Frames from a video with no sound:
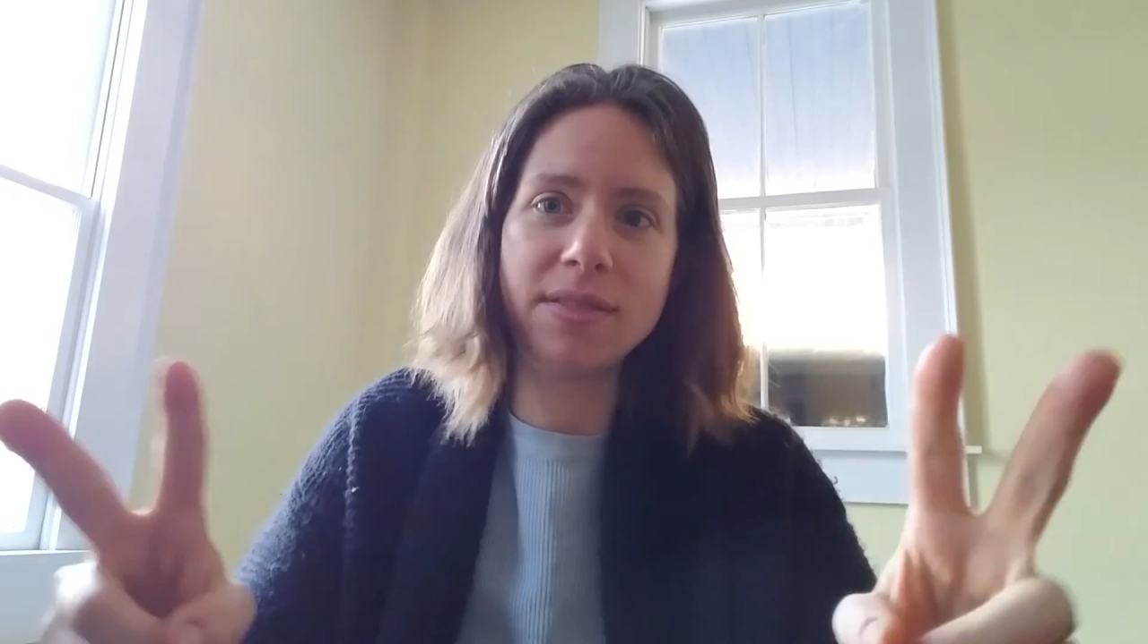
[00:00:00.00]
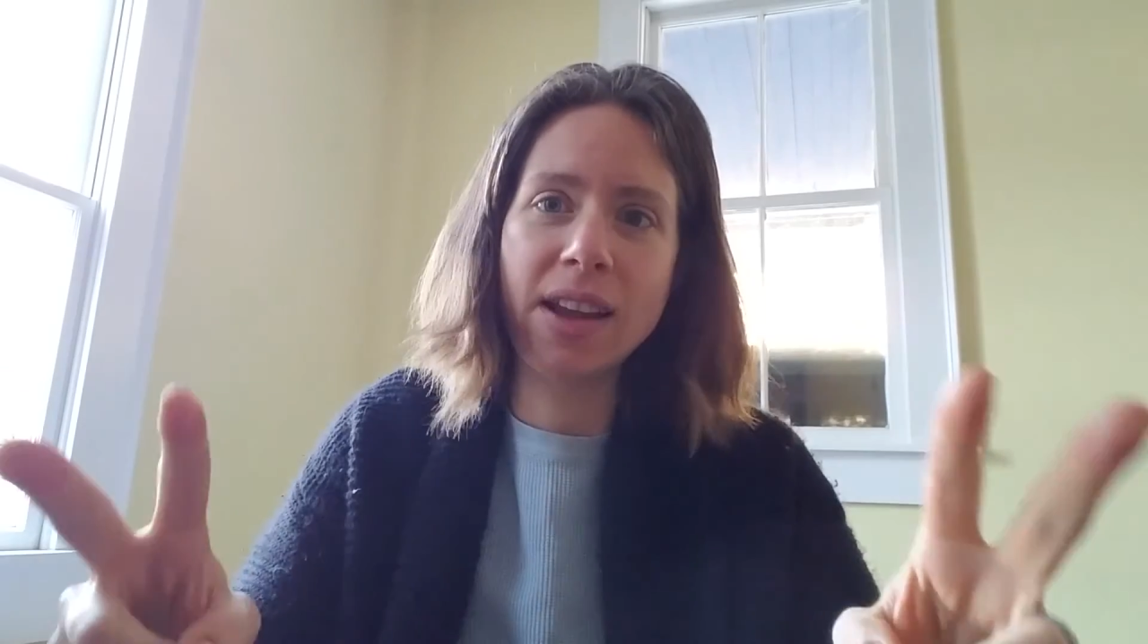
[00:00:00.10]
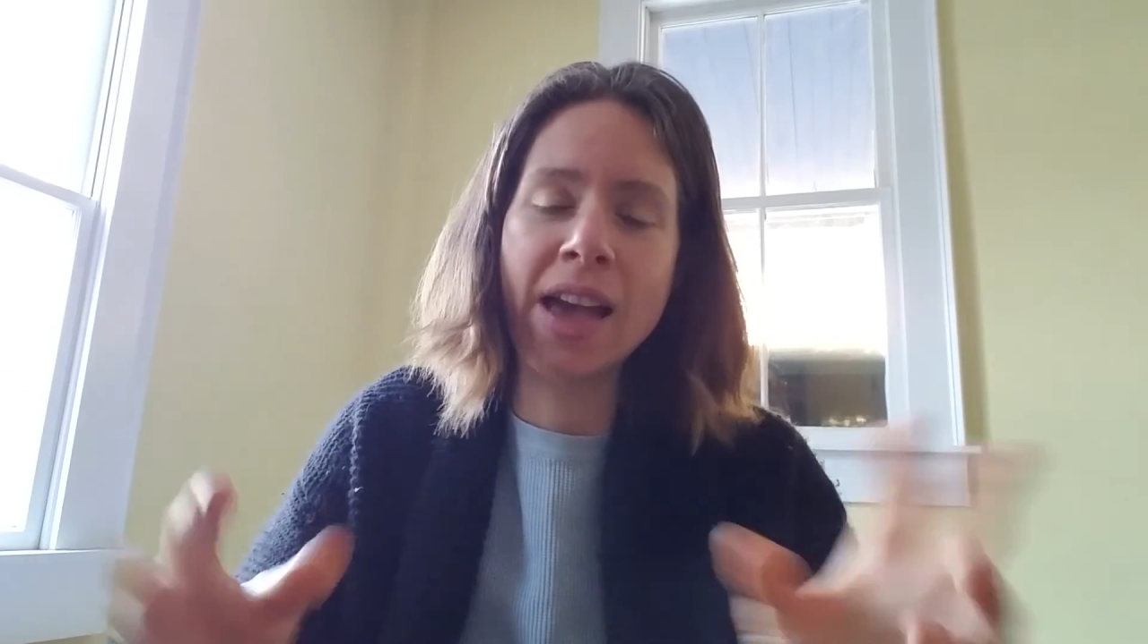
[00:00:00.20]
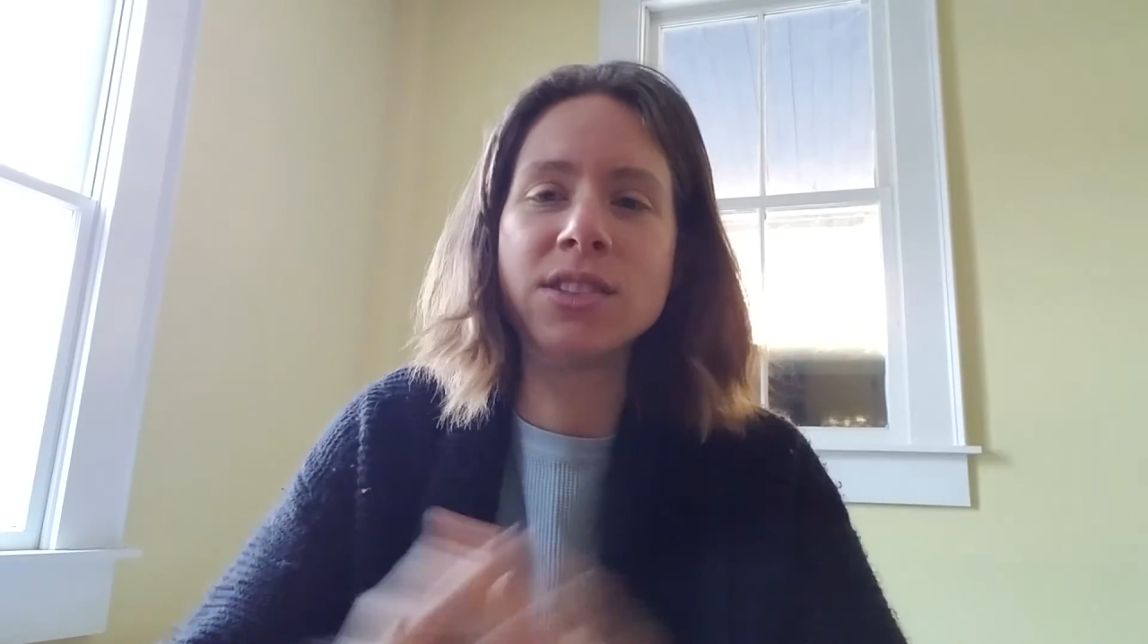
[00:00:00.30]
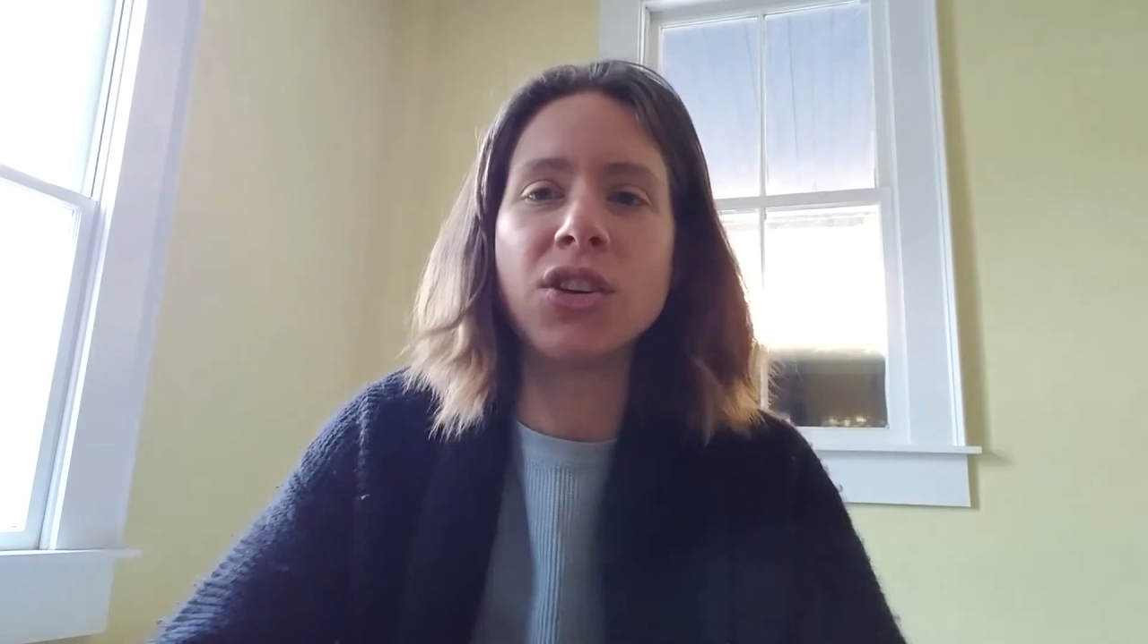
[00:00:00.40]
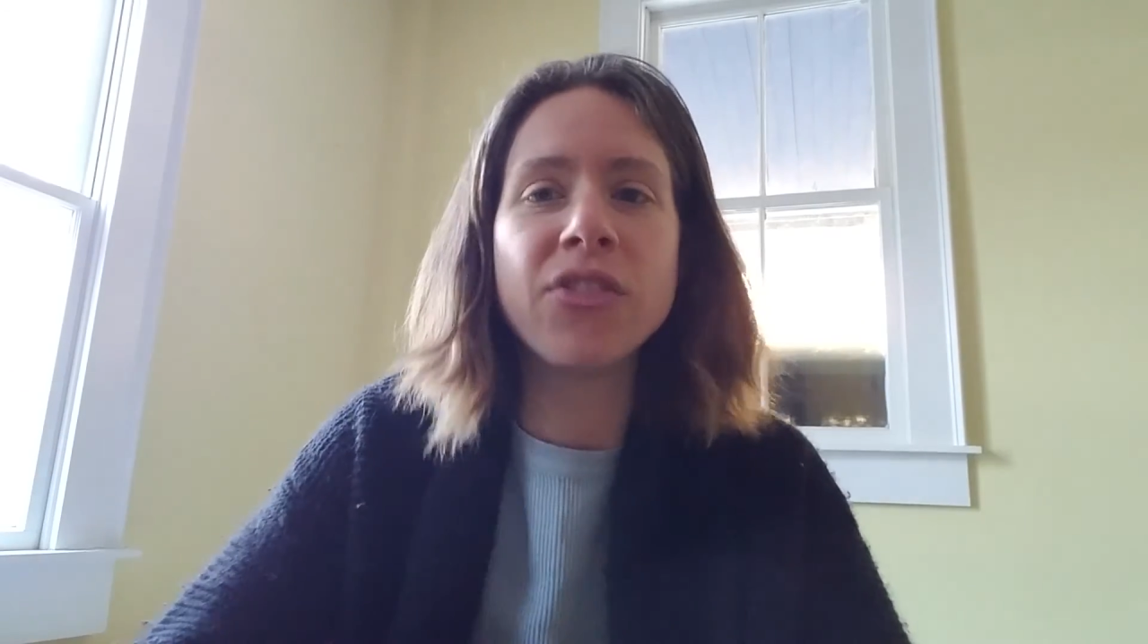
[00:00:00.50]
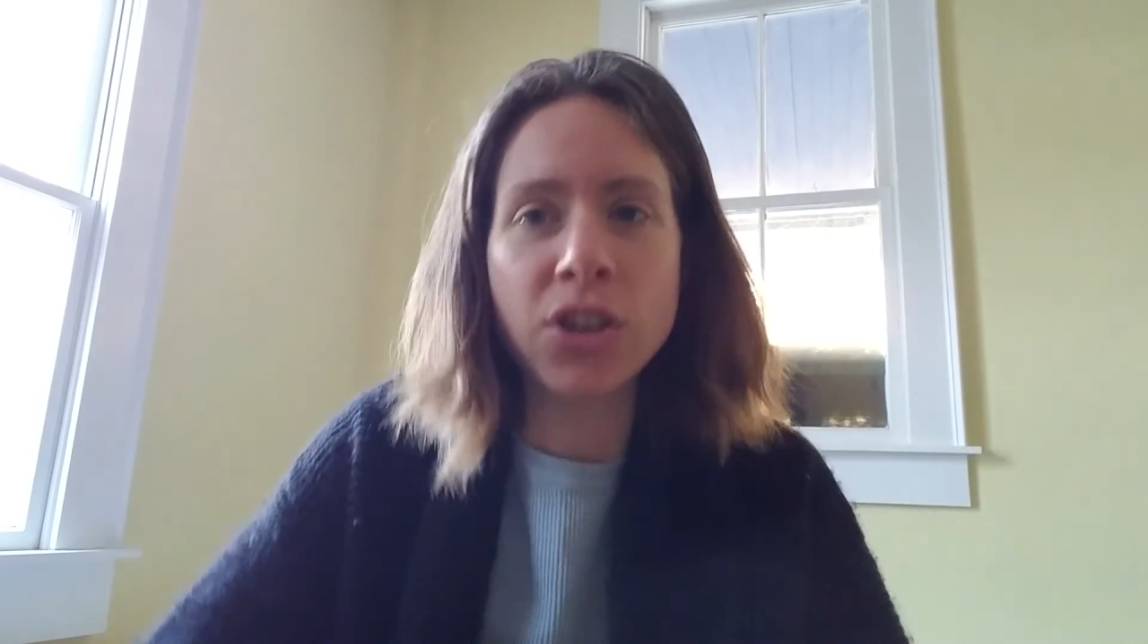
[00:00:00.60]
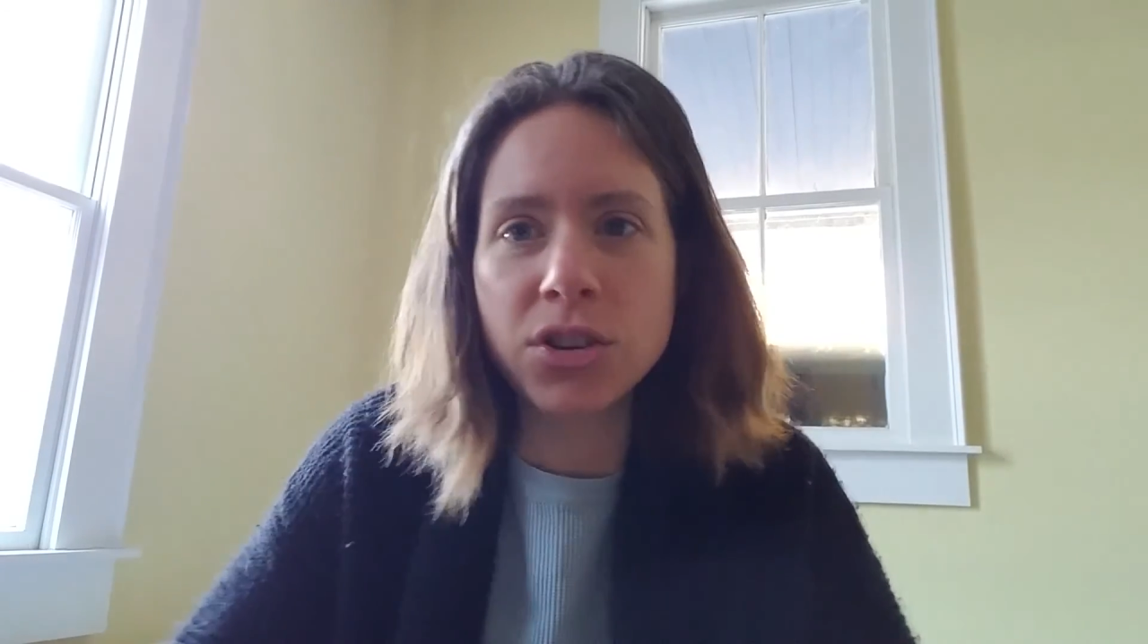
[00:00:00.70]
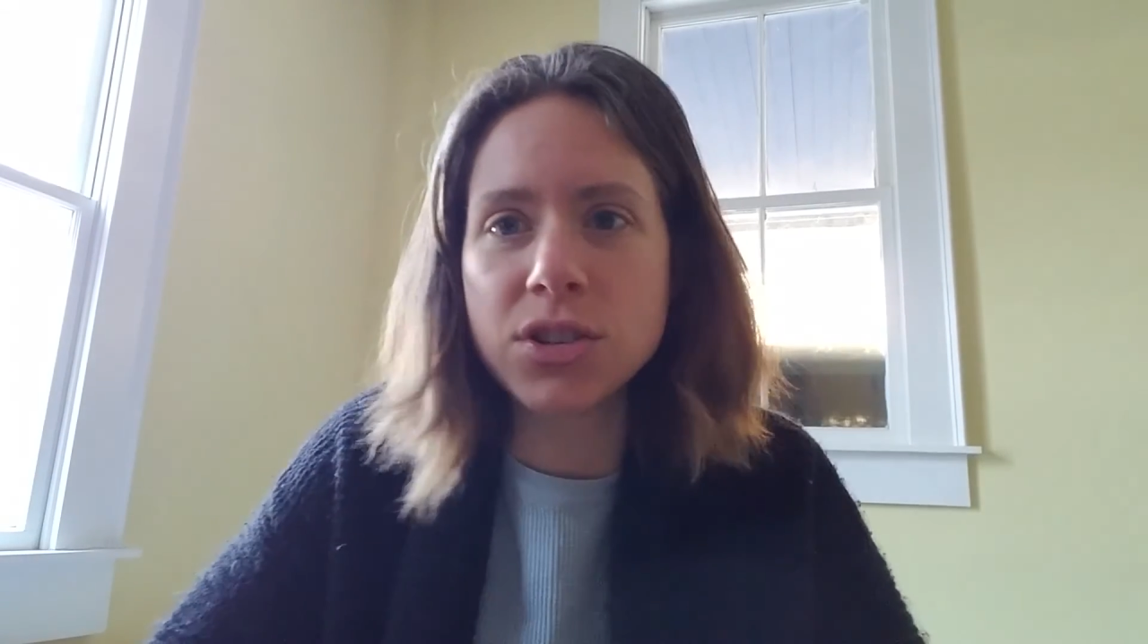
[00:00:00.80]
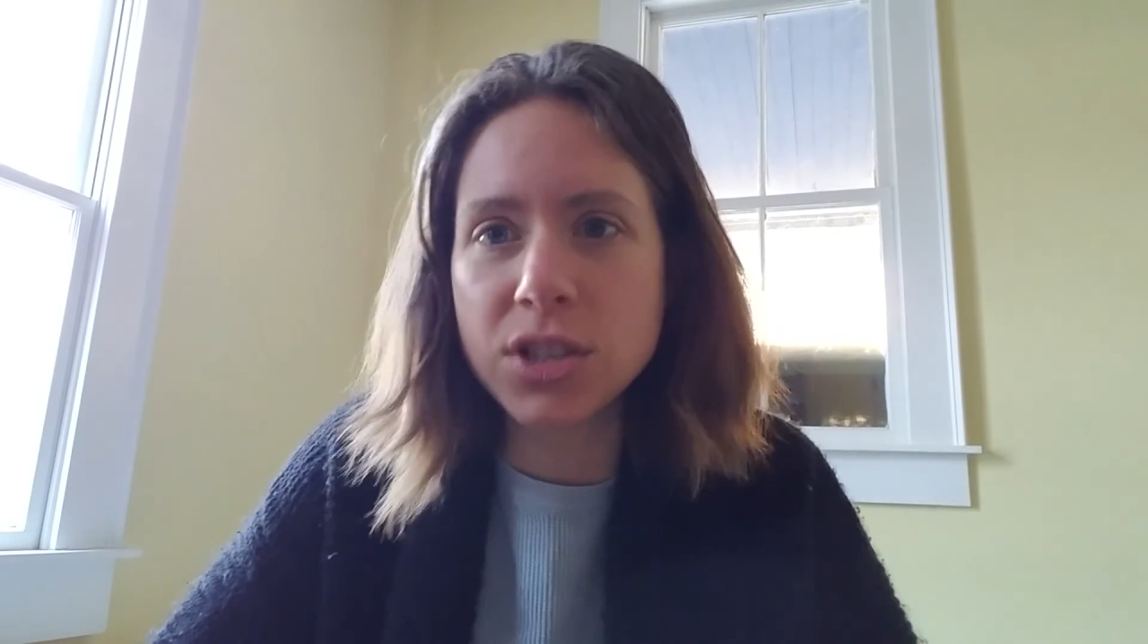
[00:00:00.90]
as their
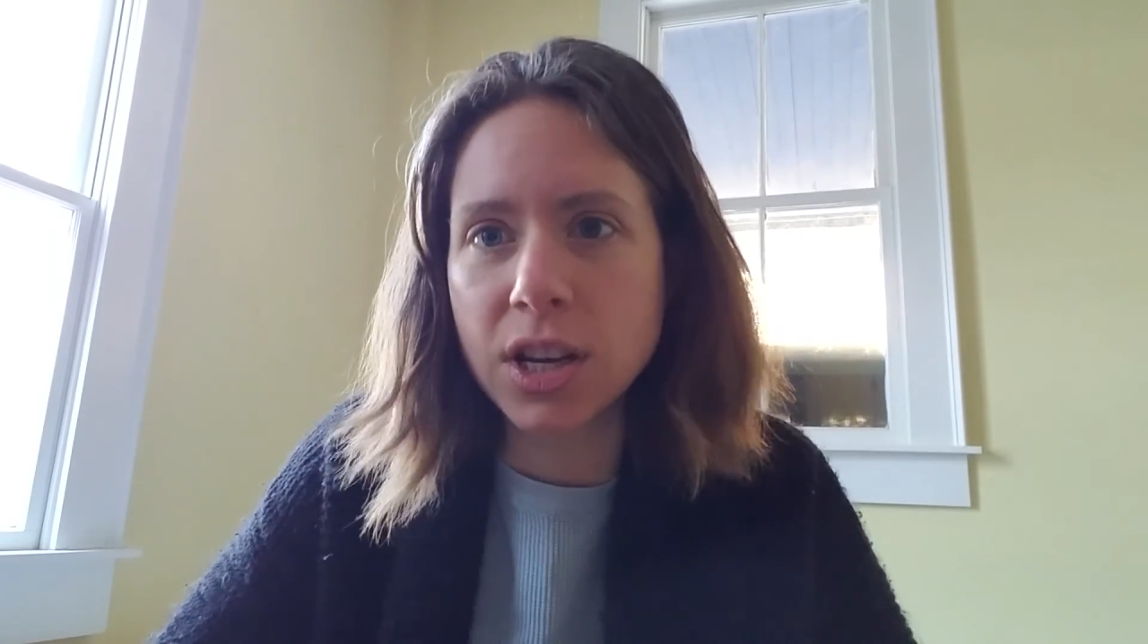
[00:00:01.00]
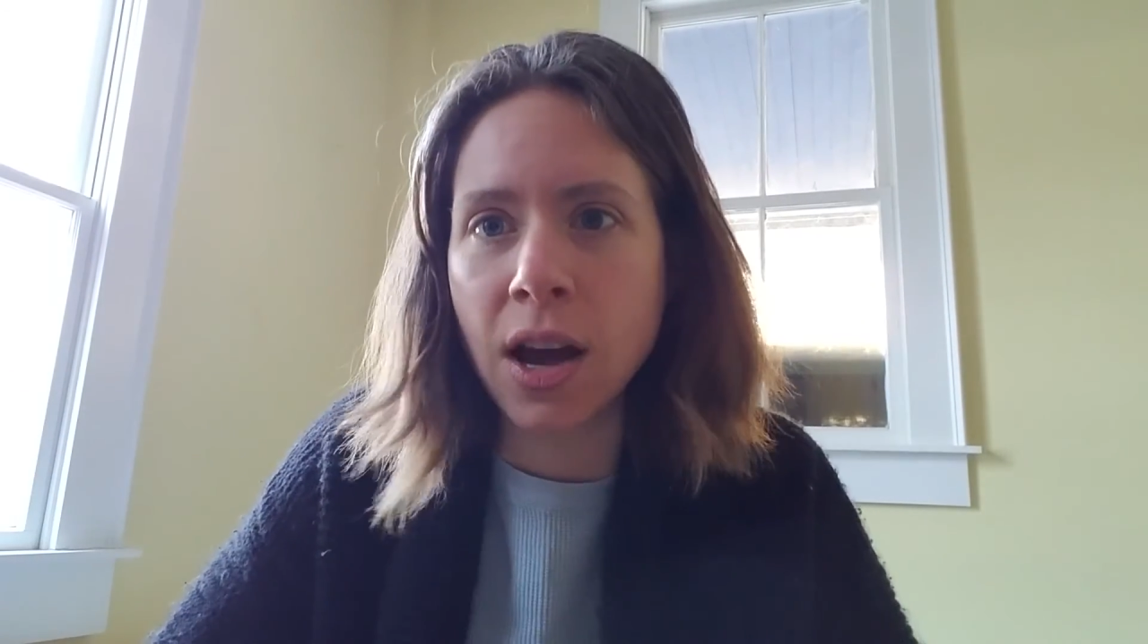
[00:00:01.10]
first